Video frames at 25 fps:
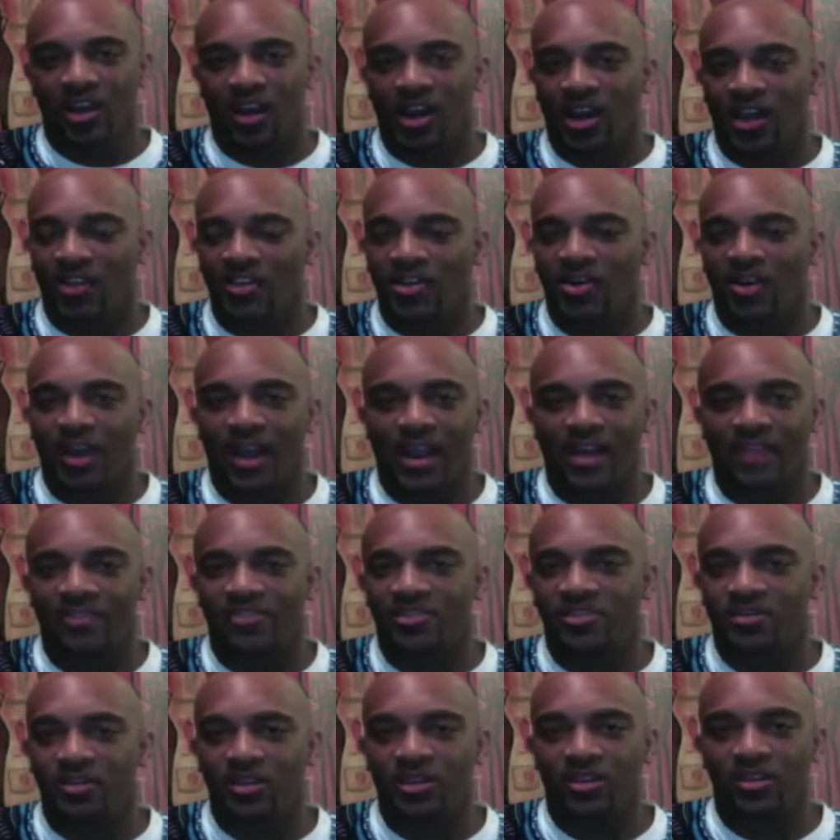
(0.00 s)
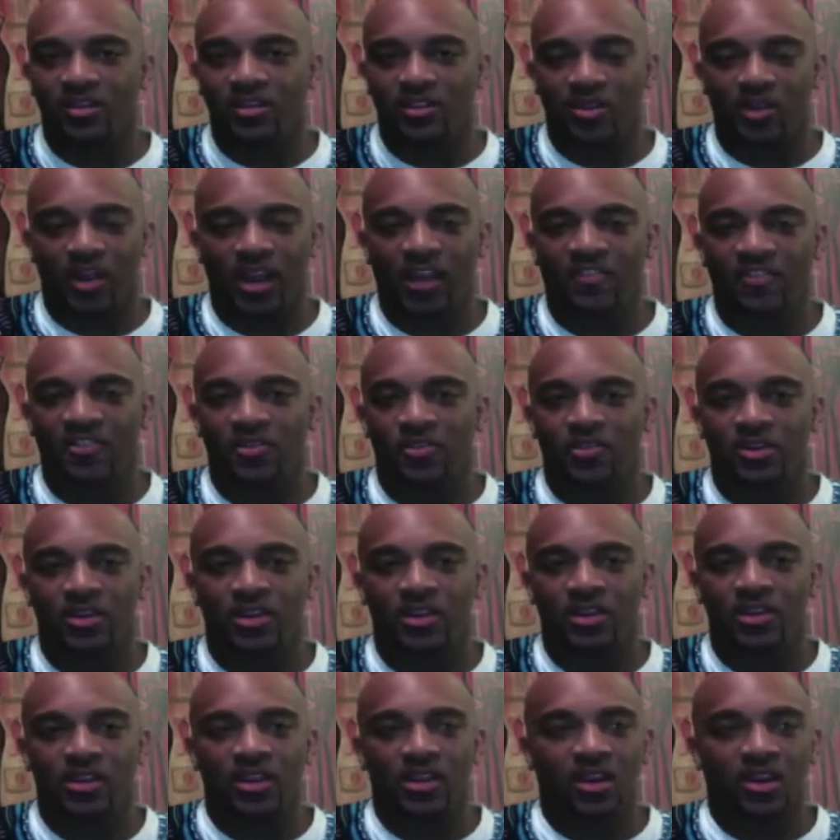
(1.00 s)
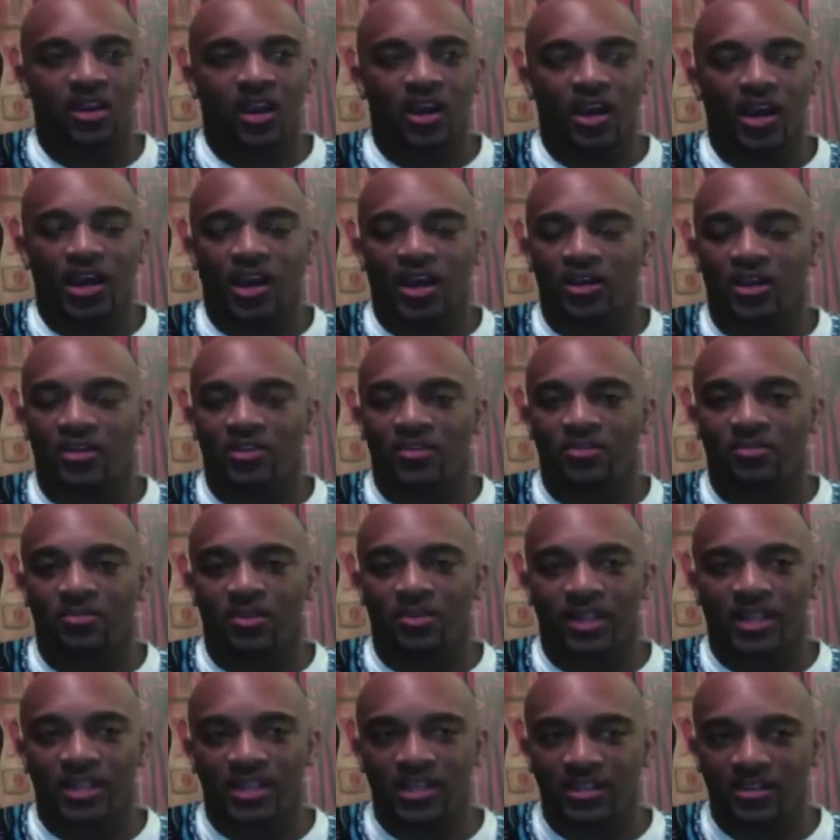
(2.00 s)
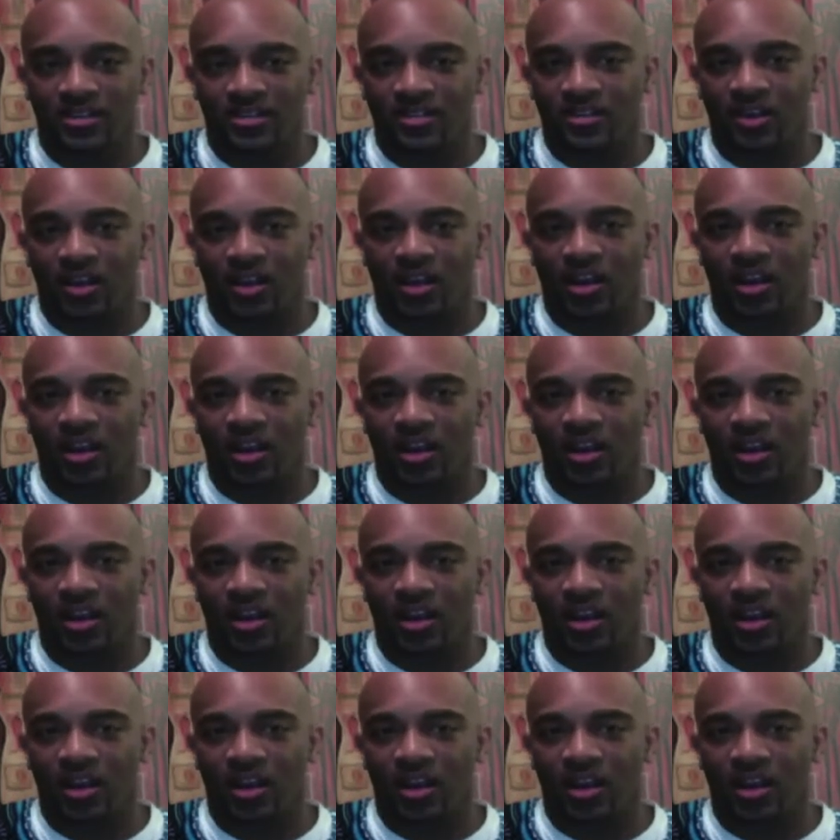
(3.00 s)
There have to be complete